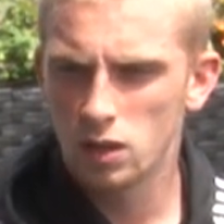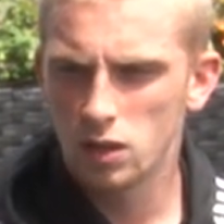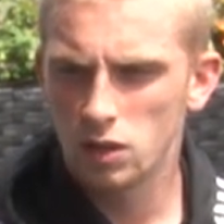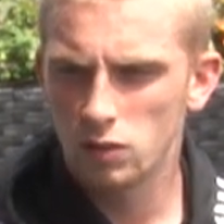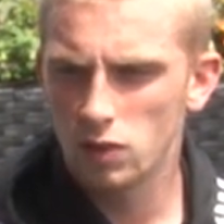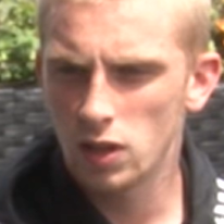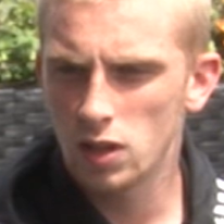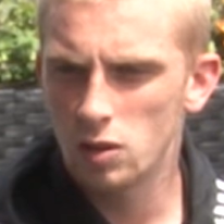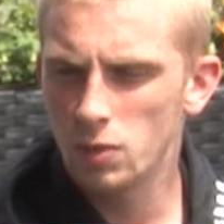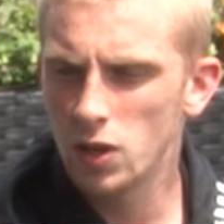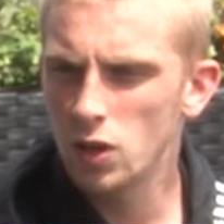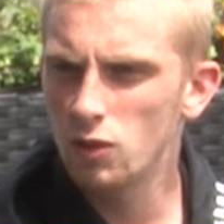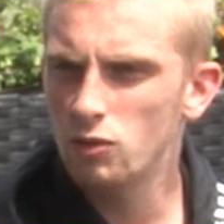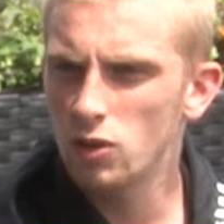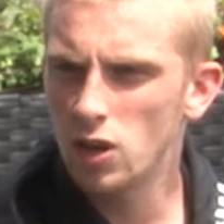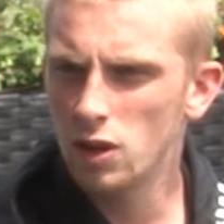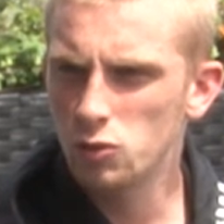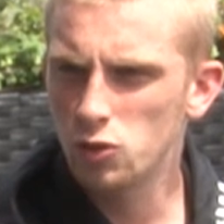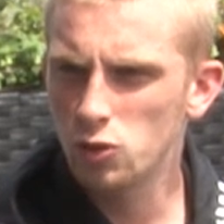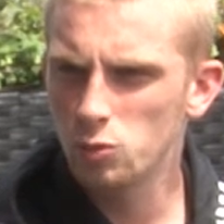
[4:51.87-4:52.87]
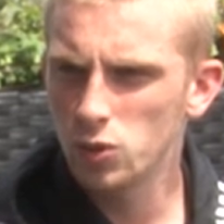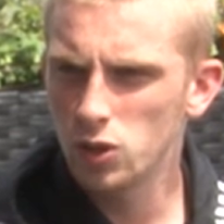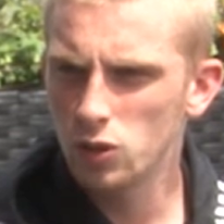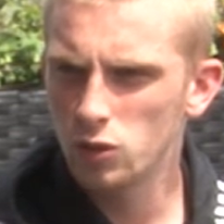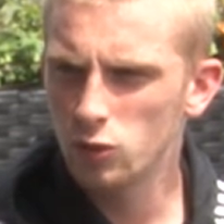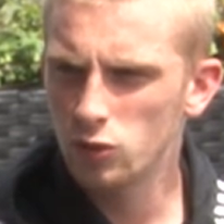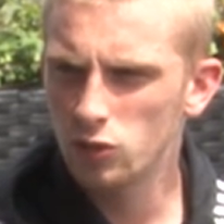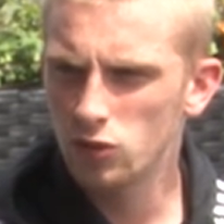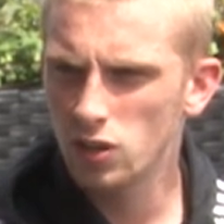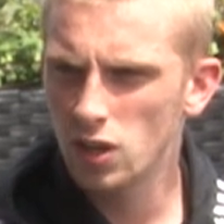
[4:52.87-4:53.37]
develop my other
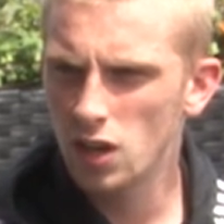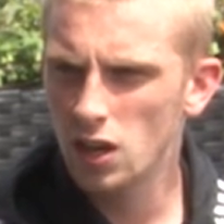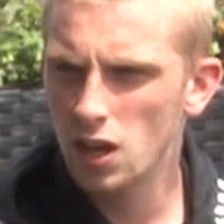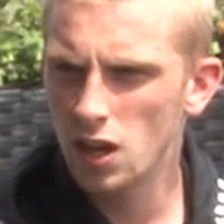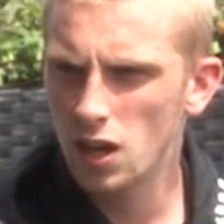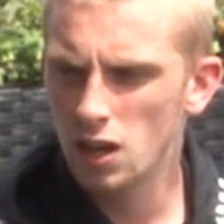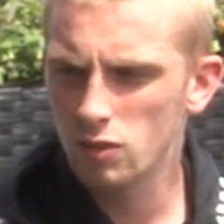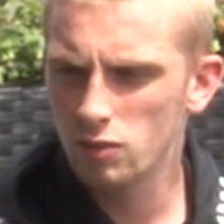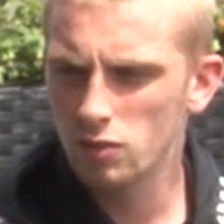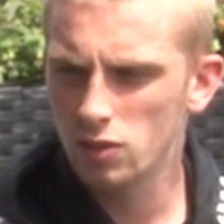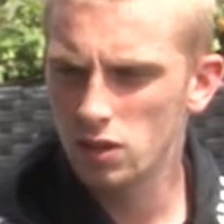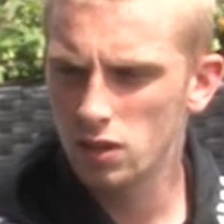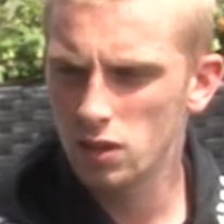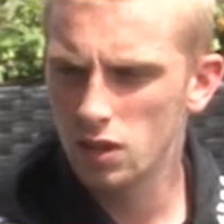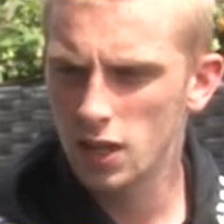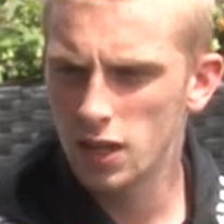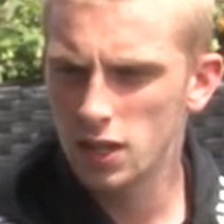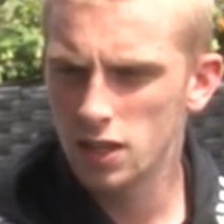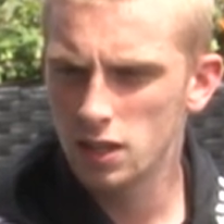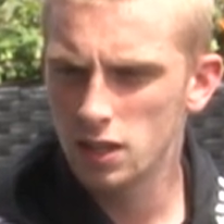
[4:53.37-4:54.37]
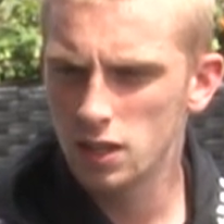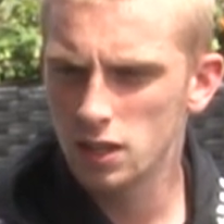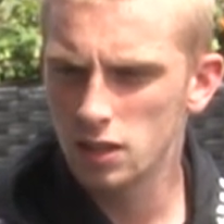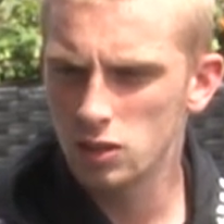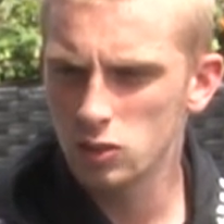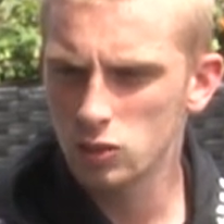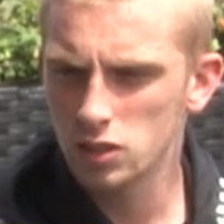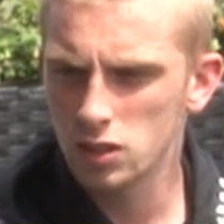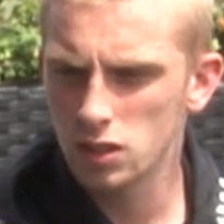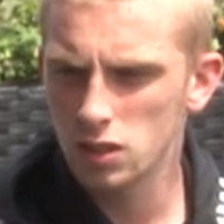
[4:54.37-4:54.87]
attributes that I have and, and, and
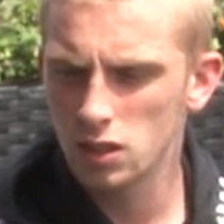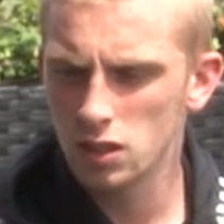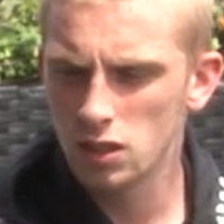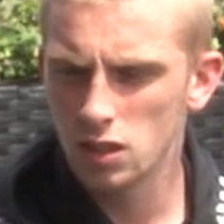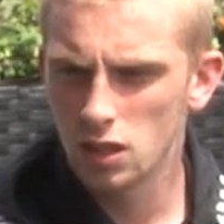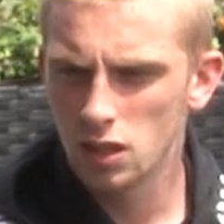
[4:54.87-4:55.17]
look to